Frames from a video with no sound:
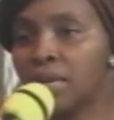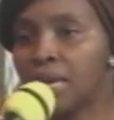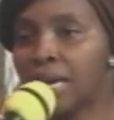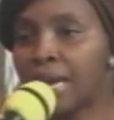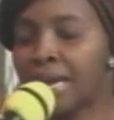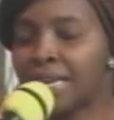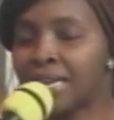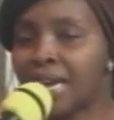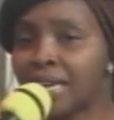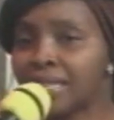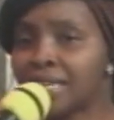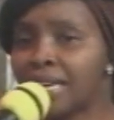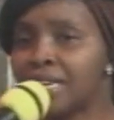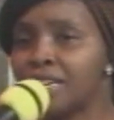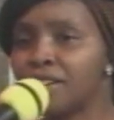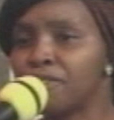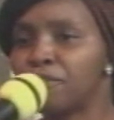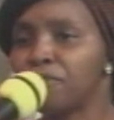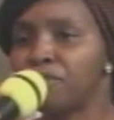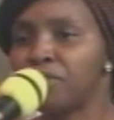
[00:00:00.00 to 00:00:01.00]
Ayana
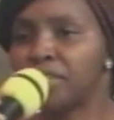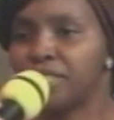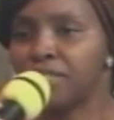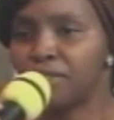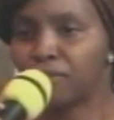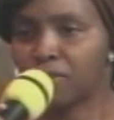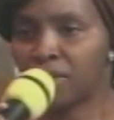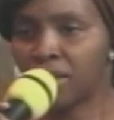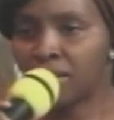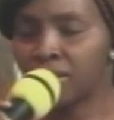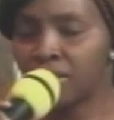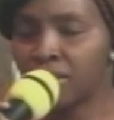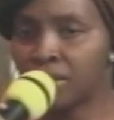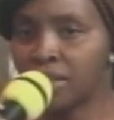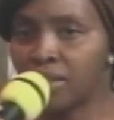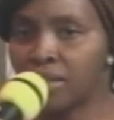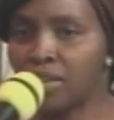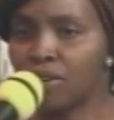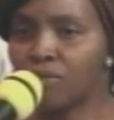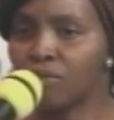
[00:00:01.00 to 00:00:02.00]
he feed ifa.
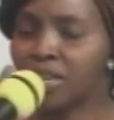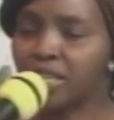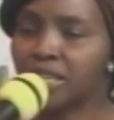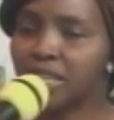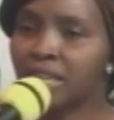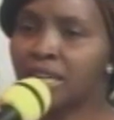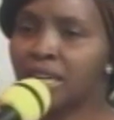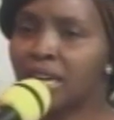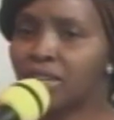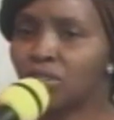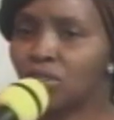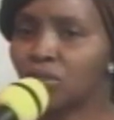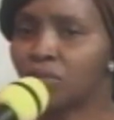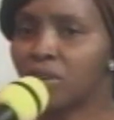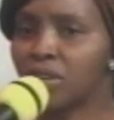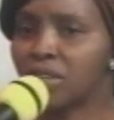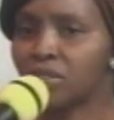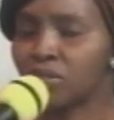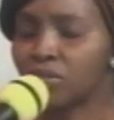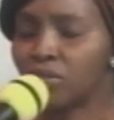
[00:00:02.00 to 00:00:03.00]
Inwe ikina aju
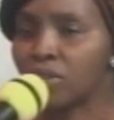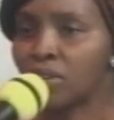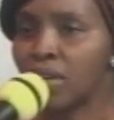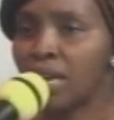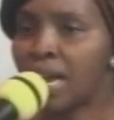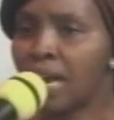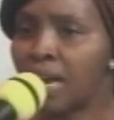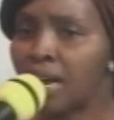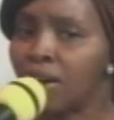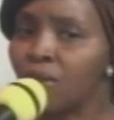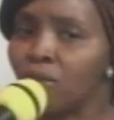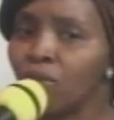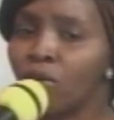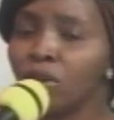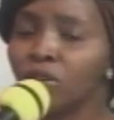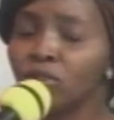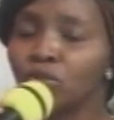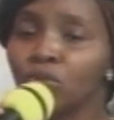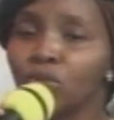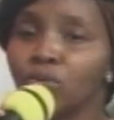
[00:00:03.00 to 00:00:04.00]
question. Ah,
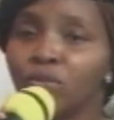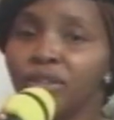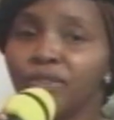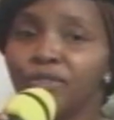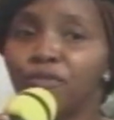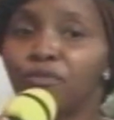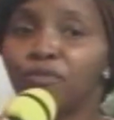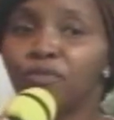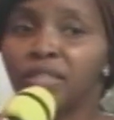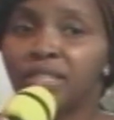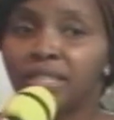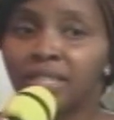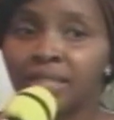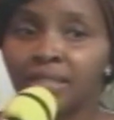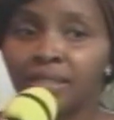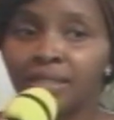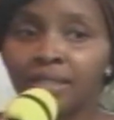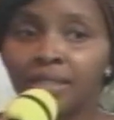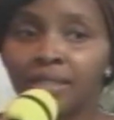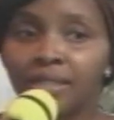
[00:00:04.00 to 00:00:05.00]
what do we feed
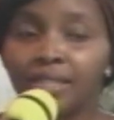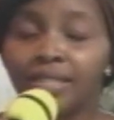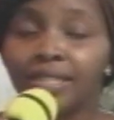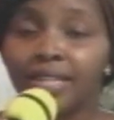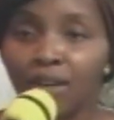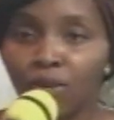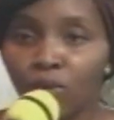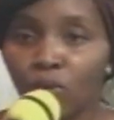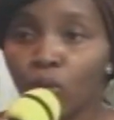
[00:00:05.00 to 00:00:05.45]
them